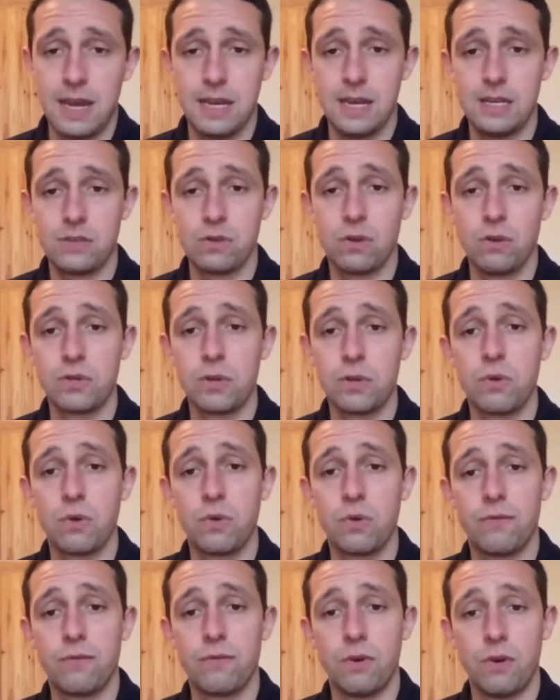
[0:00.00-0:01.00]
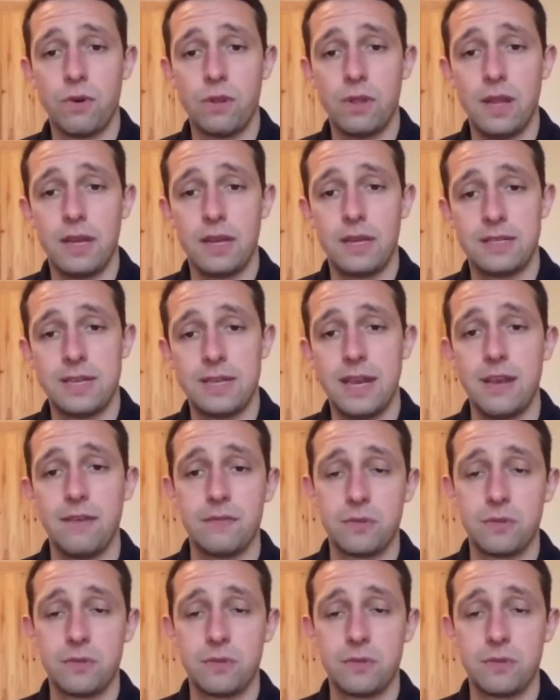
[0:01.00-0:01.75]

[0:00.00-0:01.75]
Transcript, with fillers: And it's also good for, like you say,